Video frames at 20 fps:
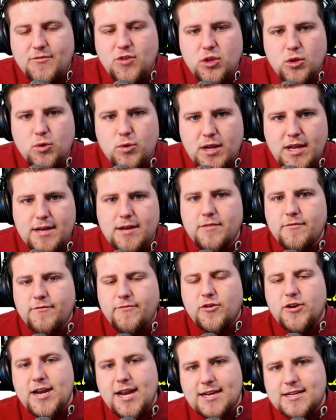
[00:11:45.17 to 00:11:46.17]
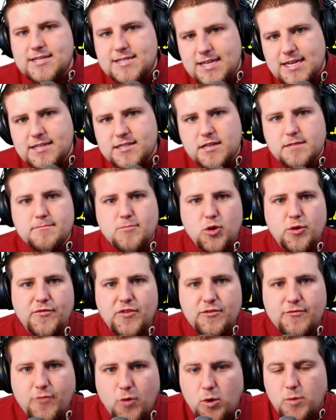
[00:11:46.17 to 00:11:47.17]
unit for next season
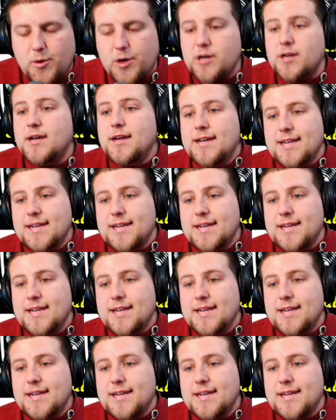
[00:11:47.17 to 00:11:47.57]
moving forward,